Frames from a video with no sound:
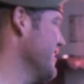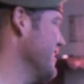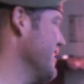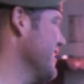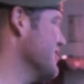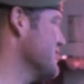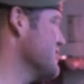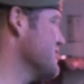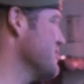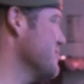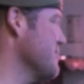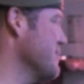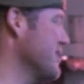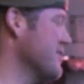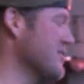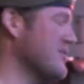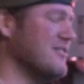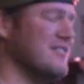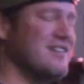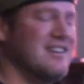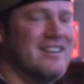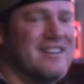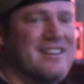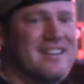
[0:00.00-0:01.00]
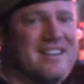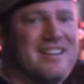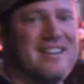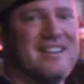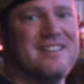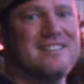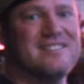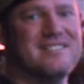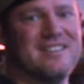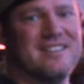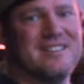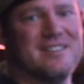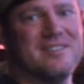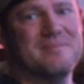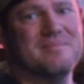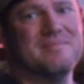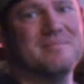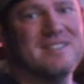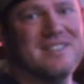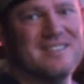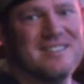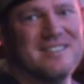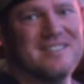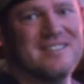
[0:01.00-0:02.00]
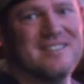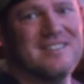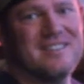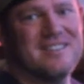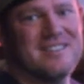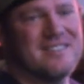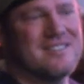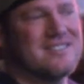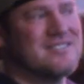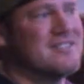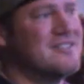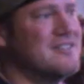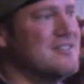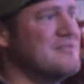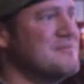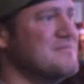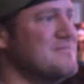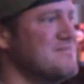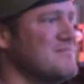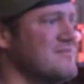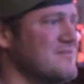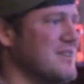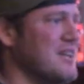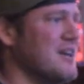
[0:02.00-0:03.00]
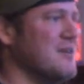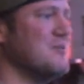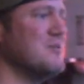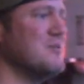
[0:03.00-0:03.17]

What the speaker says: instrumental in any team. So yeah,